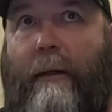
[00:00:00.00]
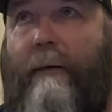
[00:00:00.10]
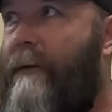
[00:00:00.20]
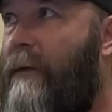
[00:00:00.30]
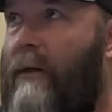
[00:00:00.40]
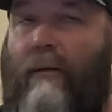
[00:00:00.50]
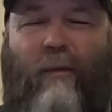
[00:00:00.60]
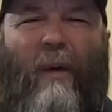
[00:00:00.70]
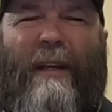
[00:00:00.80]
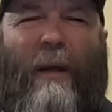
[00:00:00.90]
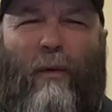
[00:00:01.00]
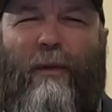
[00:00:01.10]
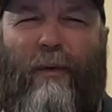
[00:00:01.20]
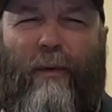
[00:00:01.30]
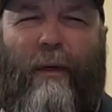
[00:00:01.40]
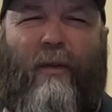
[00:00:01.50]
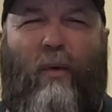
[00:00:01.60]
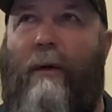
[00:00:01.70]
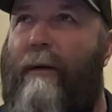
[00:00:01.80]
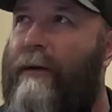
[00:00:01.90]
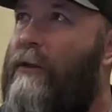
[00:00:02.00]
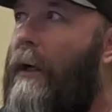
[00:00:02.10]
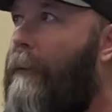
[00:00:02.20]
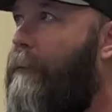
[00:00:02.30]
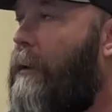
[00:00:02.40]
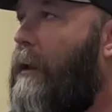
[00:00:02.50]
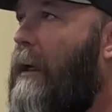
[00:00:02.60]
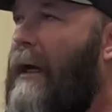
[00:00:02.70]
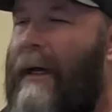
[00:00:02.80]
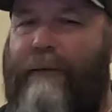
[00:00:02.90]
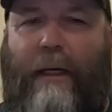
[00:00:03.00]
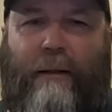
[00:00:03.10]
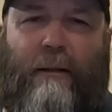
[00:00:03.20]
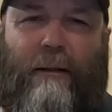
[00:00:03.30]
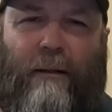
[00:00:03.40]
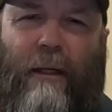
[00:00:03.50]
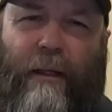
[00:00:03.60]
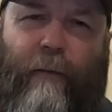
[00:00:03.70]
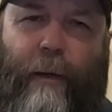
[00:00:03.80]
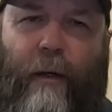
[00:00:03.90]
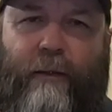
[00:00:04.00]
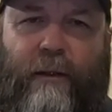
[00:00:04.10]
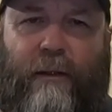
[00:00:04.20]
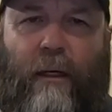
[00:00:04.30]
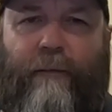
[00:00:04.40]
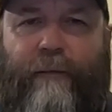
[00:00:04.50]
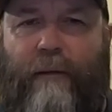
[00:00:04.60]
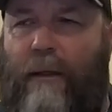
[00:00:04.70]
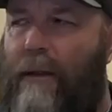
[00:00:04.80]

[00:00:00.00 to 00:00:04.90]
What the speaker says: If you look, one day we'll do a tour of the shop, but I've got 11 pounds of stuff,